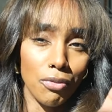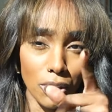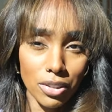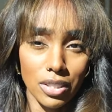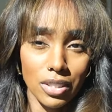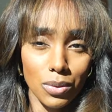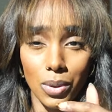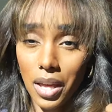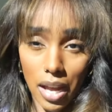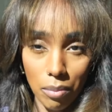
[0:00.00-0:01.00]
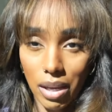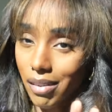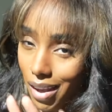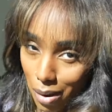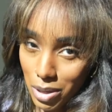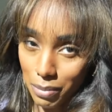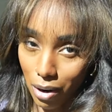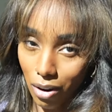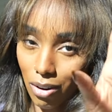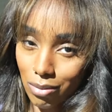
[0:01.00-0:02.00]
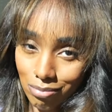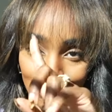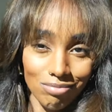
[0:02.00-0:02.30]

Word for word: versus with Amy. Amy's my girl.